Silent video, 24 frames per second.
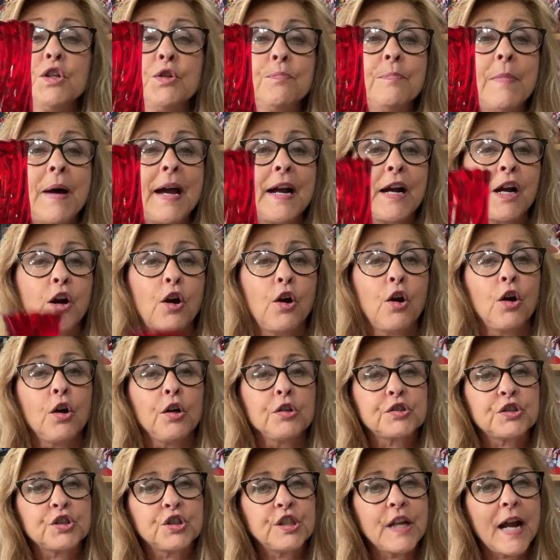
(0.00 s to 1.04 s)
My
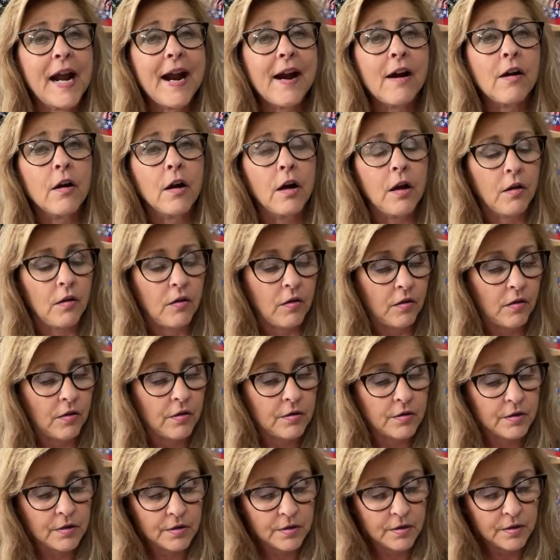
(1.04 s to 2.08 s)
girl Cheryl.
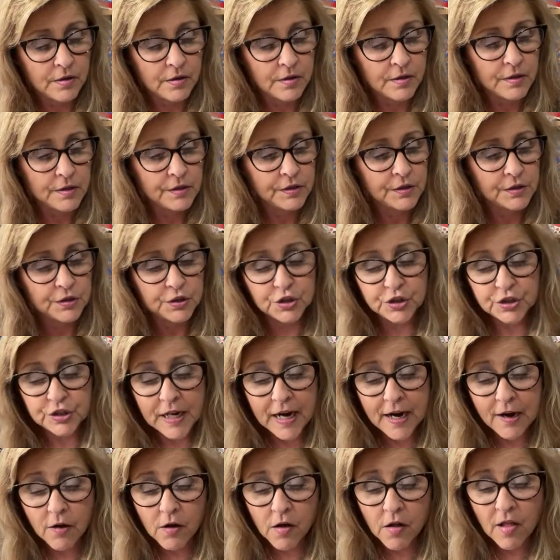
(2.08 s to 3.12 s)

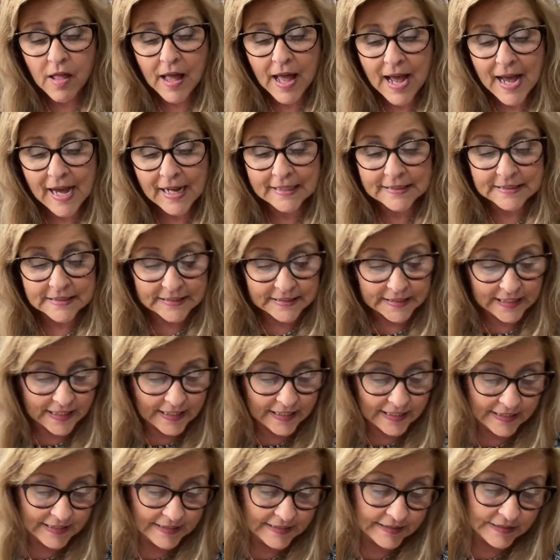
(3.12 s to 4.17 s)
Cheryl
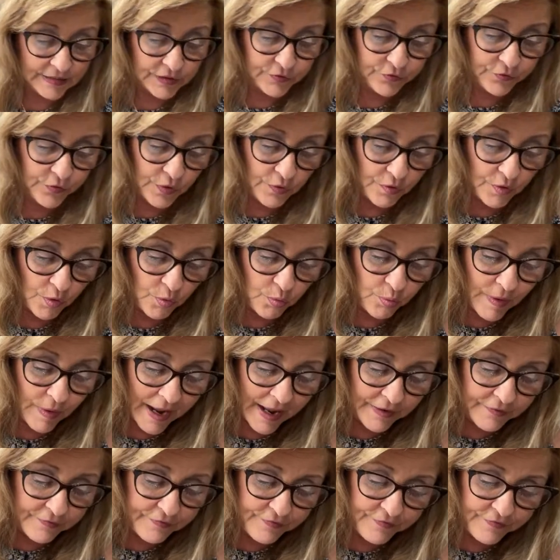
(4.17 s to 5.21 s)
Haskins for the
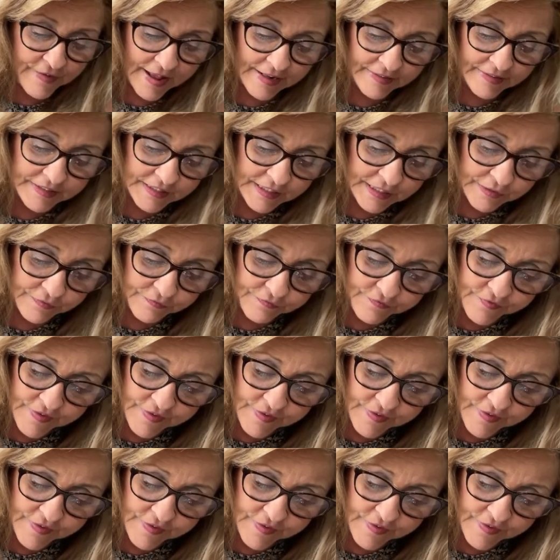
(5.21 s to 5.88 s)
Red Fenton